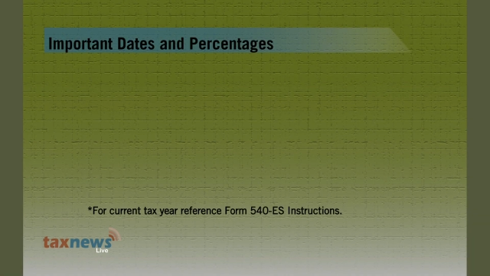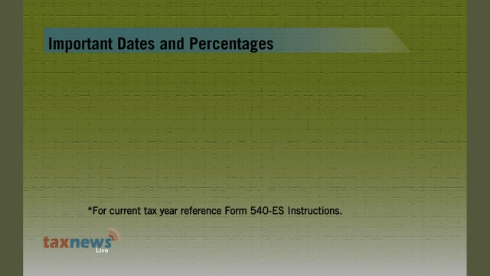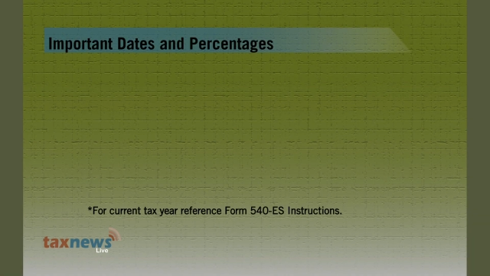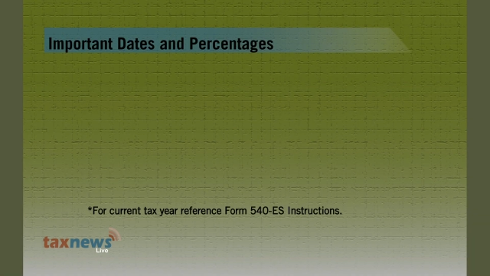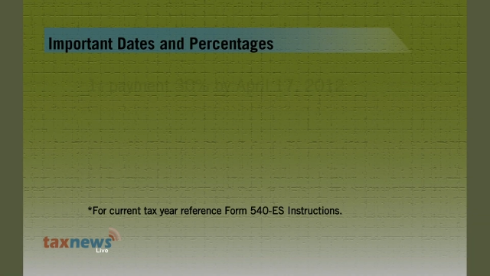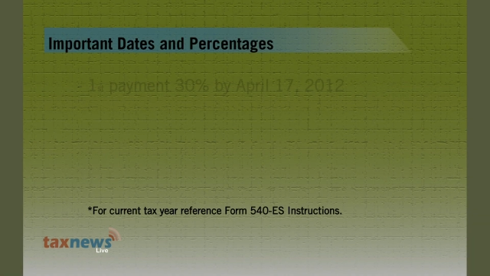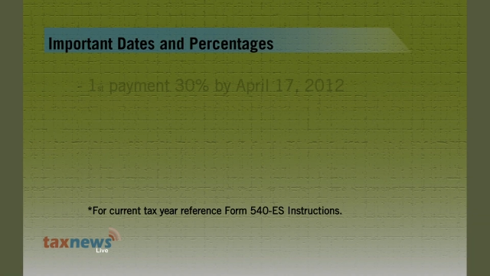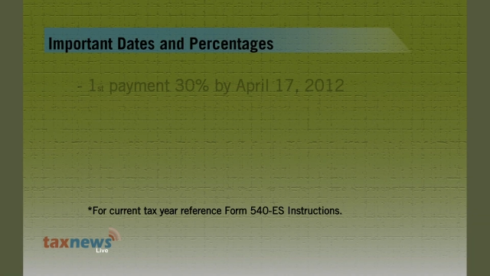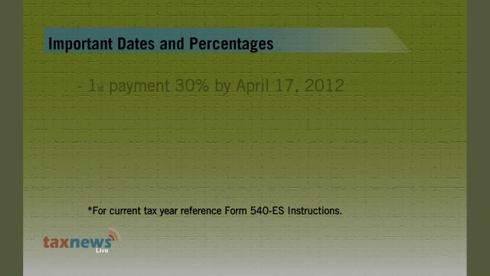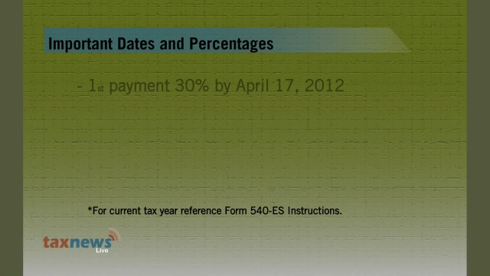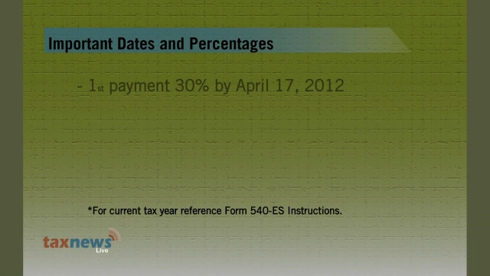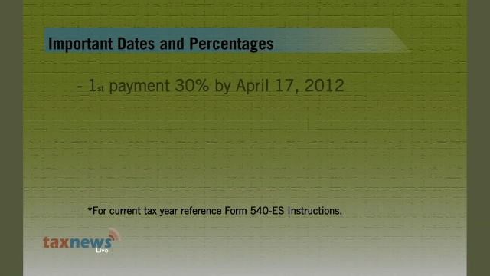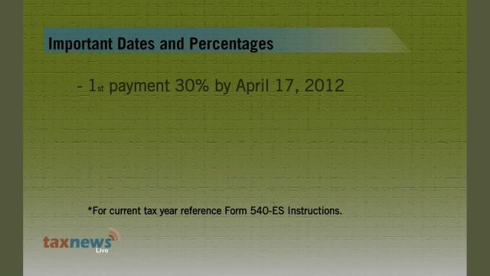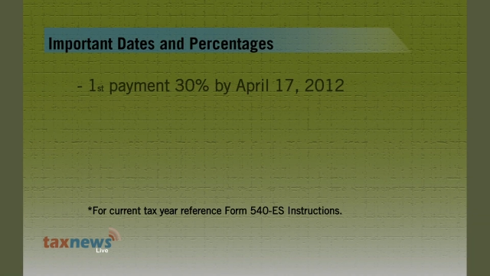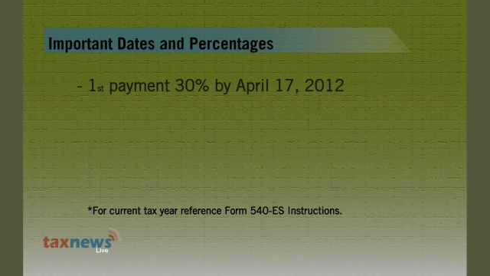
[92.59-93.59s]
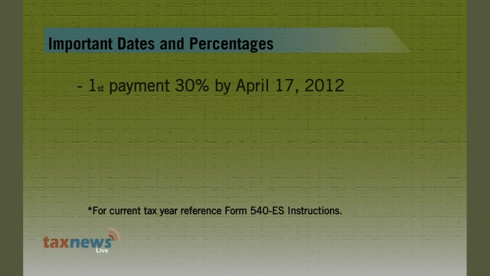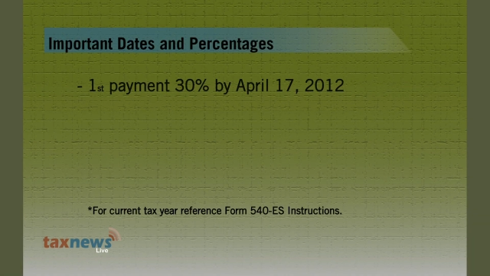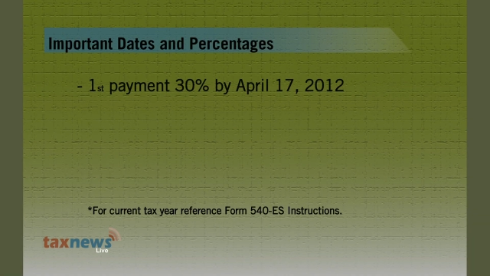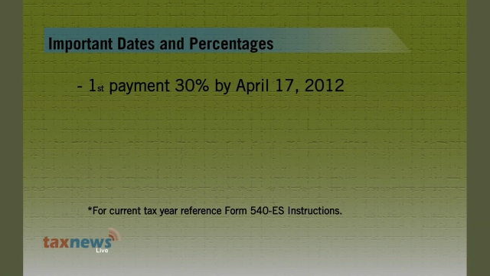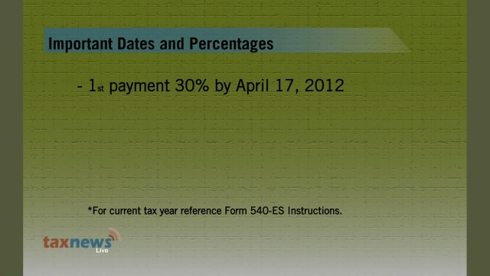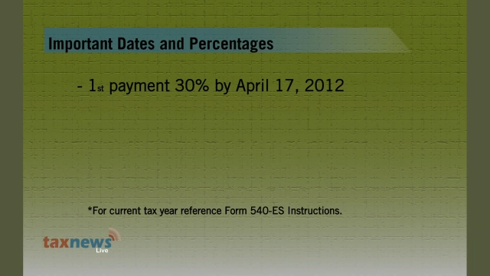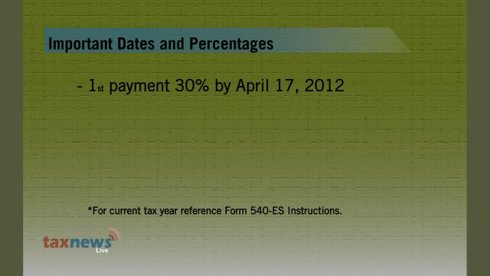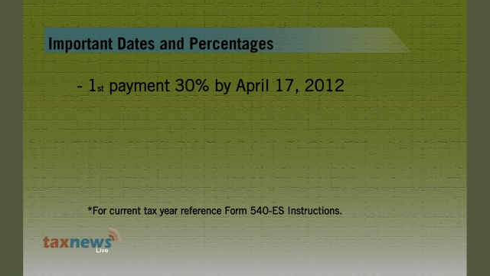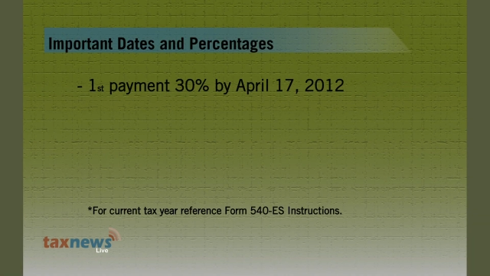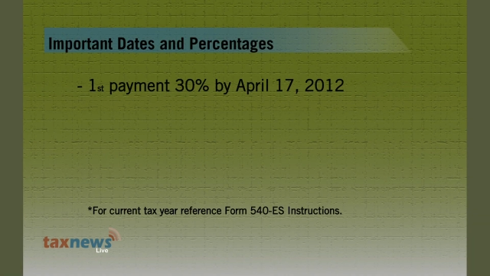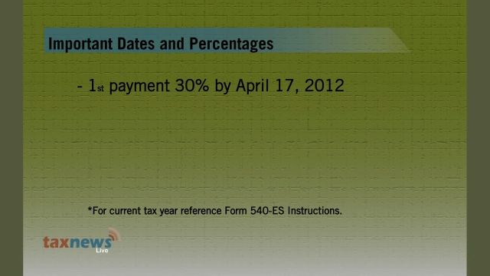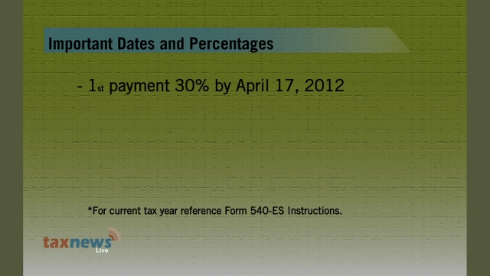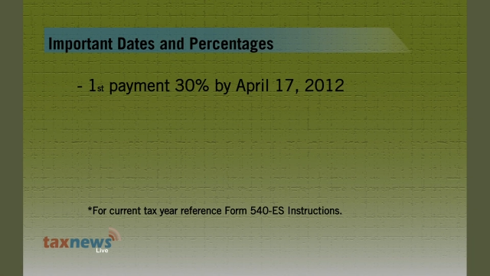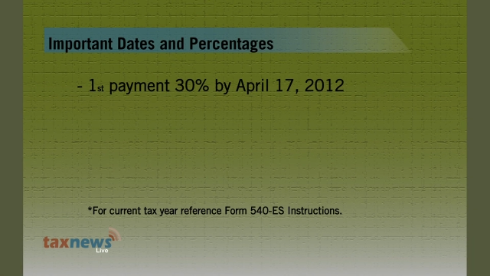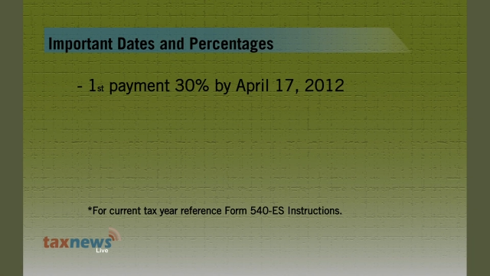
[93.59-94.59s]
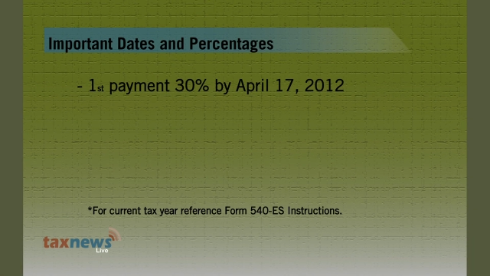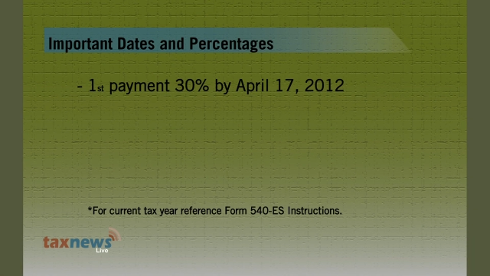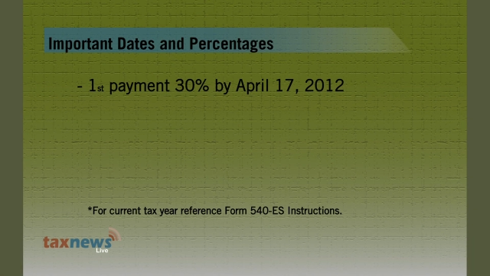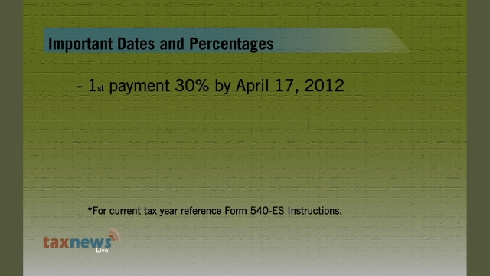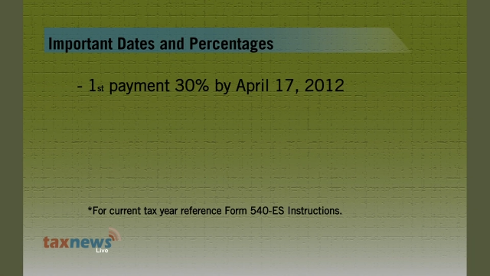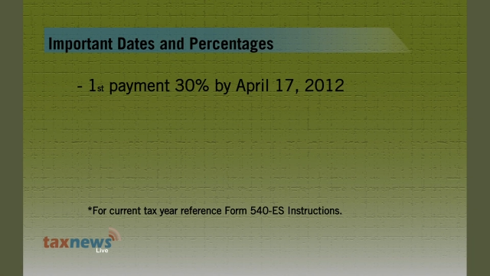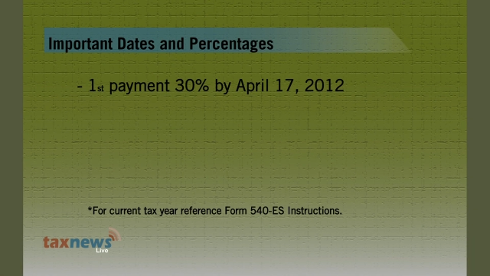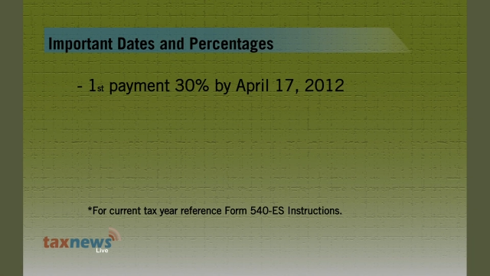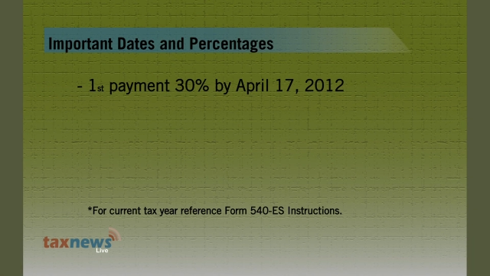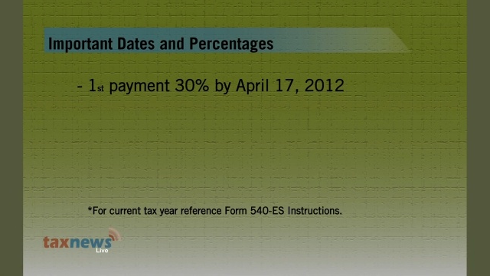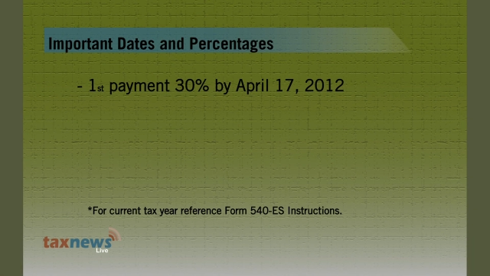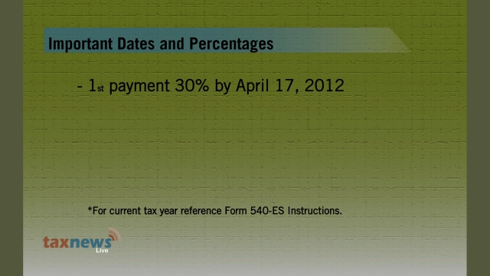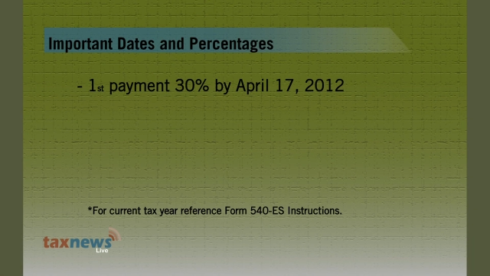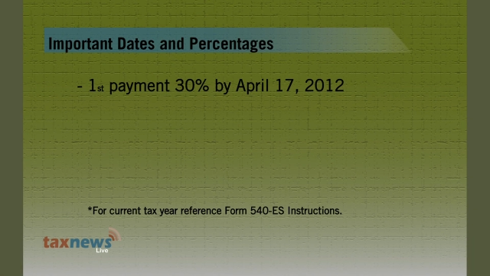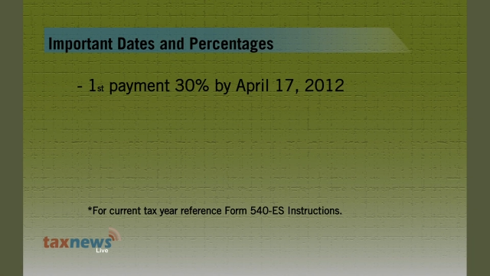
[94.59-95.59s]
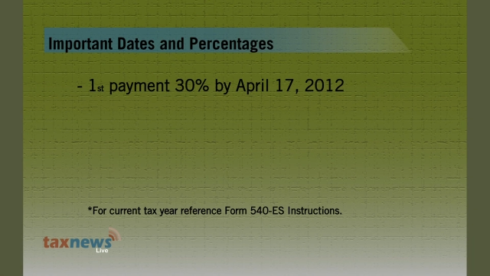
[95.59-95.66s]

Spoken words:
[unreadable: no face in view]